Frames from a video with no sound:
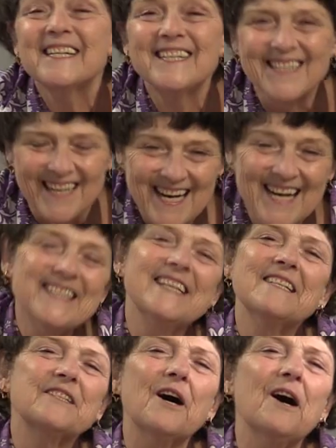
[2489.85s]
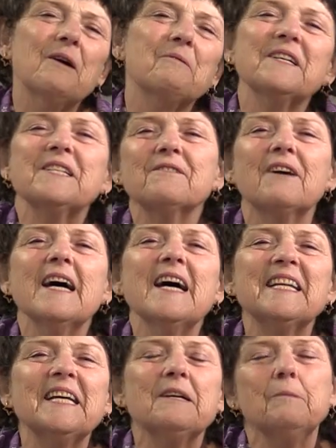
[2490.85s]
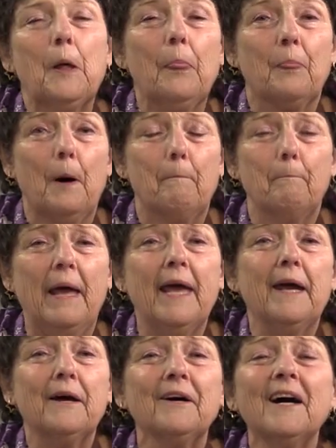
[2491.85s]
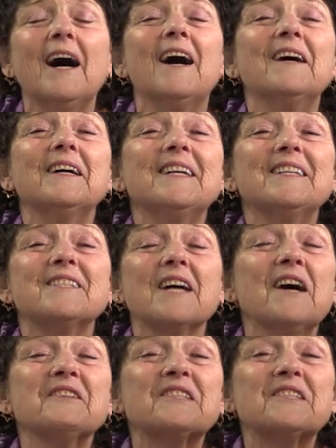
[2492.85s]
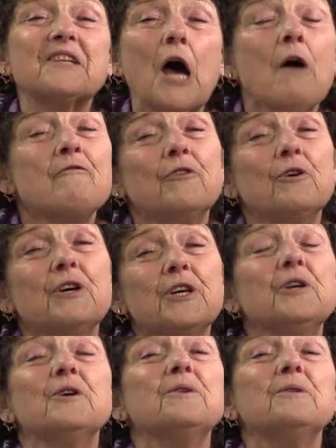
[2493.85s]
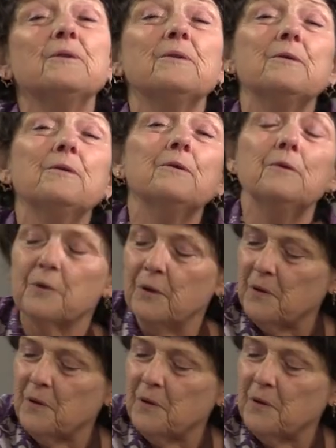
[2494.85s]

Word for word: Teddy's always ready with a bear hug just for you.